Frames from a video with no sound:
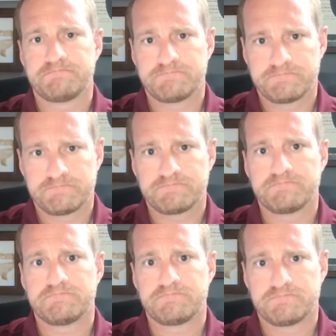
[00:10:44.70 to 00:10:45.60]

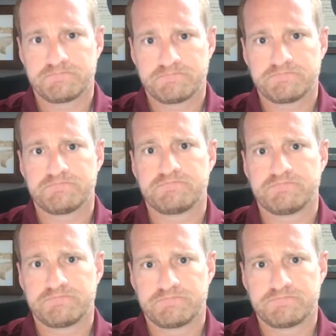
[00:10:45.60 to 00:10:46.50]

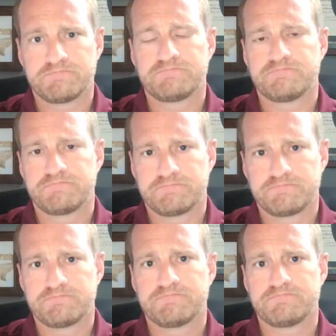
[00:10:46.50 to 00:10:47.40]

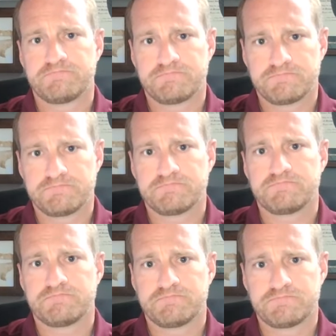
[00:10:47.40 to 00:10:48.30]

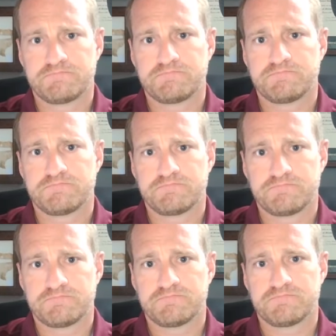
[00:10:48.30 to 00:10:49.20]

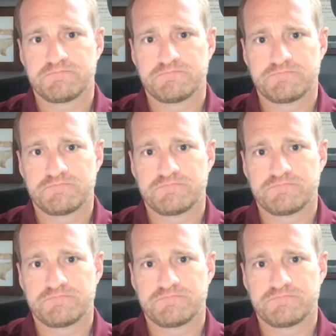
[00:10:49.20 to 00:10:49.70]
This person isn't speaking.